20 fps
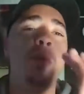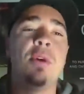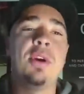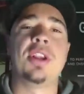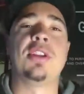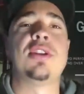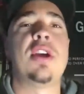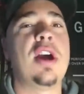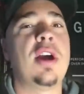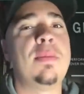We're
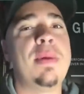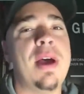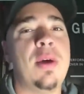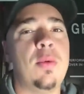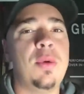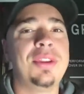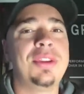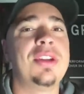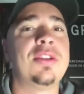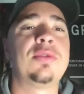going to talk
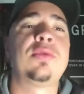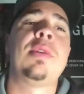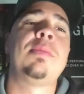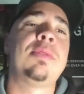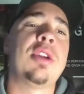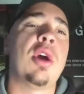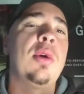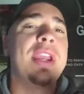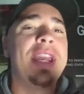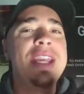about what this
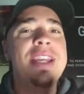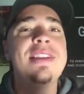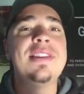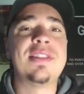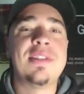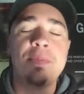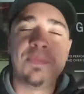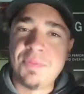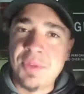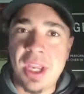crypto
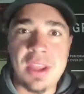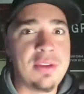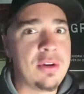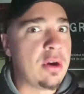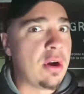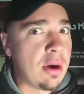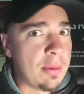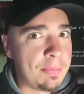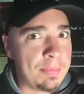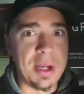is. And
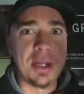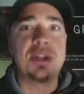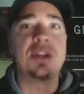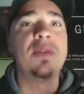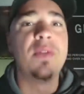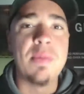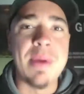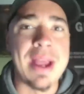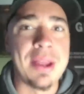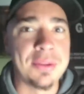there are a bunch
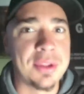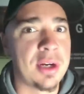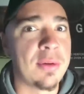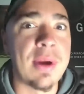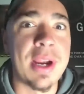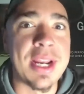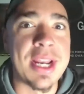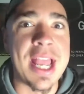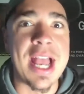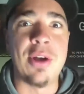of them out there
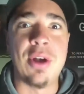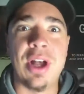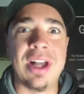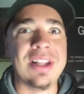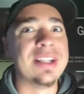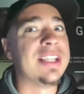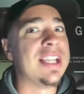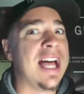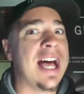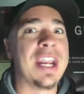right now,
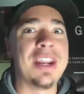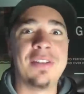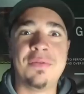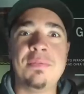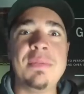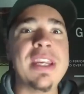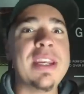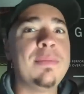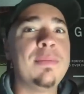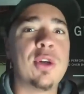a lot of
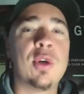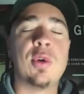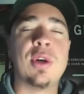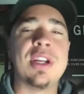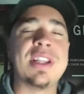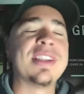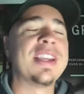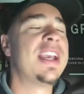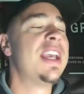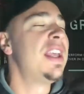meme
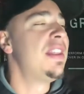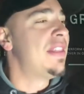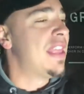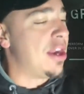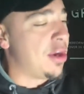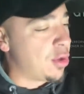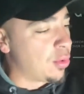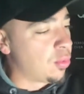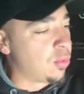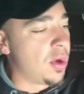coins
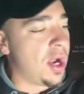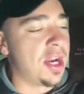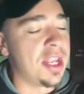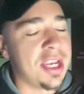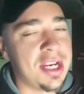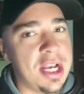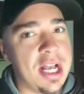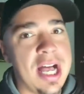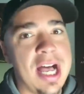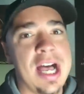that are
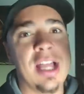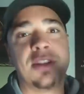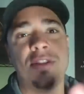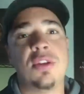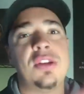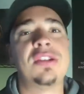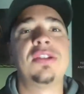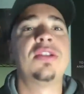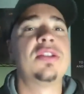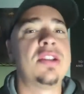running hot.
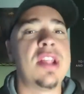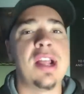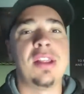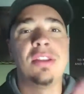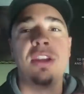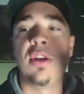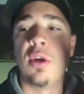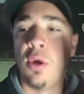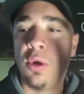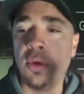So this is
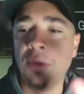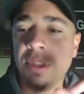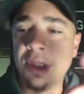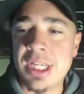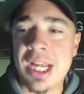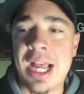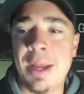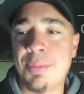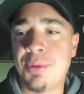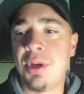not the
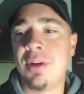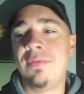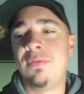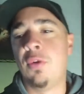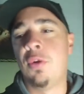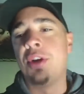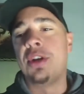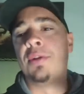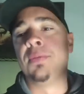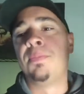only option
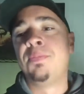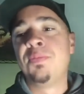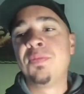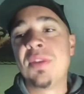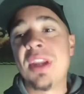for you.